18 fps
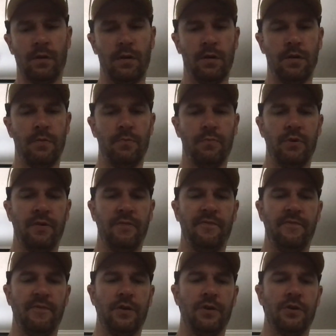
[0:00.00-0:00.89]
Right, brief
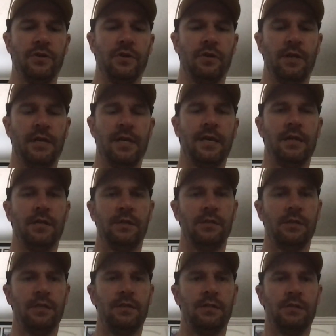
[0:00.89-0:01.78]
functional
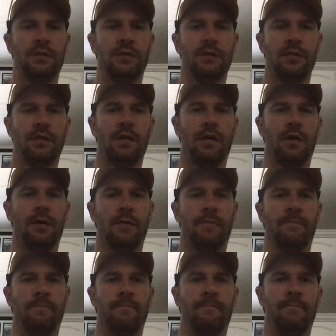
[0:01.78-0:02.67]
analysis,
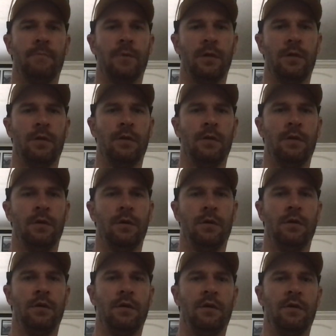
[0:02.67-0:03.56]
um,
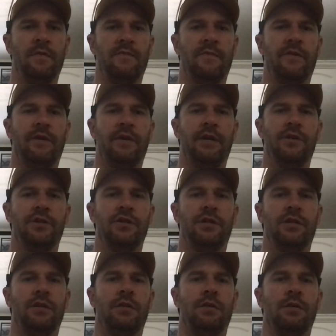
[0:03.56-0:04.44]

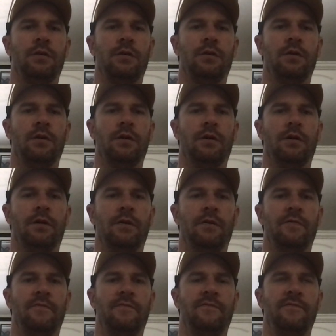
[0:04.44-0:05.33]
variation
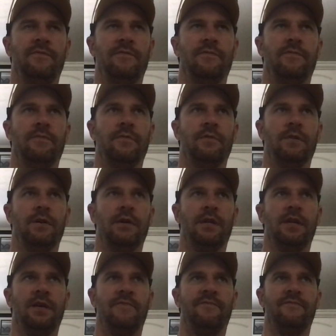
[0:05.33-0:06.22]
of
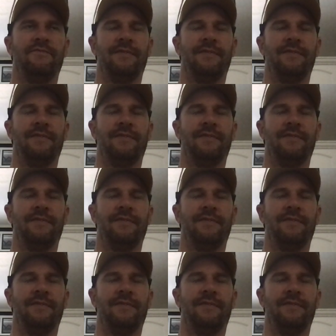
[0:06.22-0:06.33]
an F.